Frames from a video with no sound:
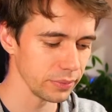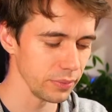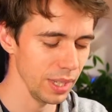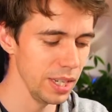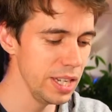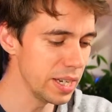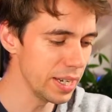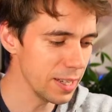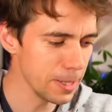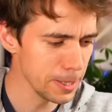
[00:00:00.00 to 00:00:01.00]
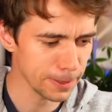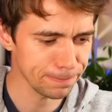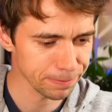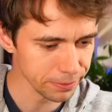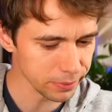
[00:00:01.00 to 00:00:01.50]
Here the dentist,
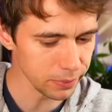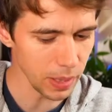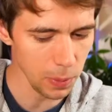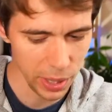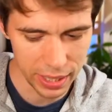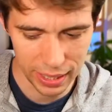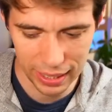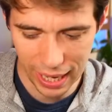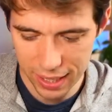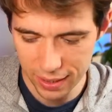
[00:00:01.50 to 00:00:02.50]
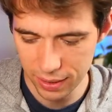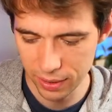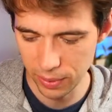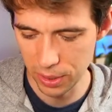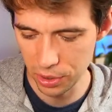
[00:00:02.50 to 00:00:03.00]
what I
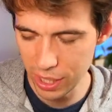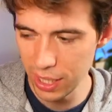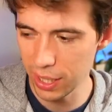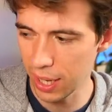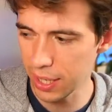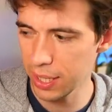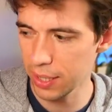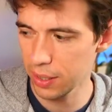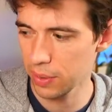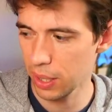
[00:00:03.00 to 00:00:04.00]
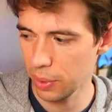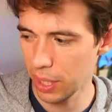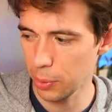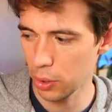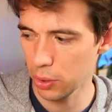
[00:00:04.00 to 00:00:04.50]
really like here when
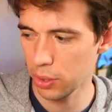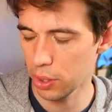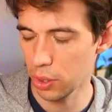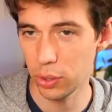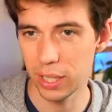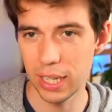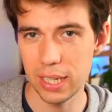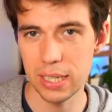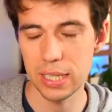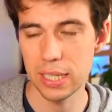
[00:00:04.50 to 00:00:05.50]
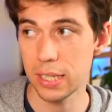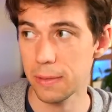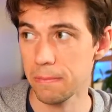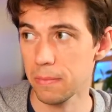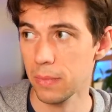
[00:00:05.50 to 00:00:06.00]
I'm going to the dentist is,
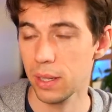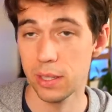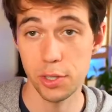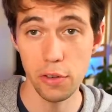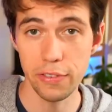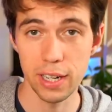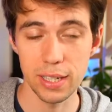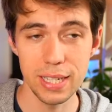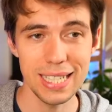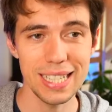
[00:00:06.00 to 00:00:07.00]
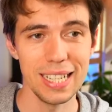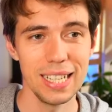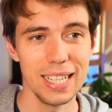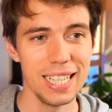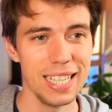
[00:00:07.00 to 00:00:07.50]
so far at least,
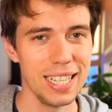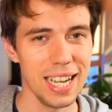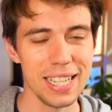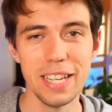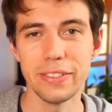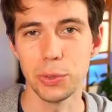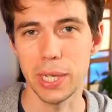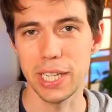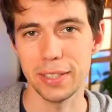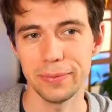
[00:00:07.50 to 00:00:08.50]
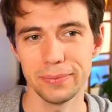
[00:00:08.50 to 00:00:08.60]
I never wait.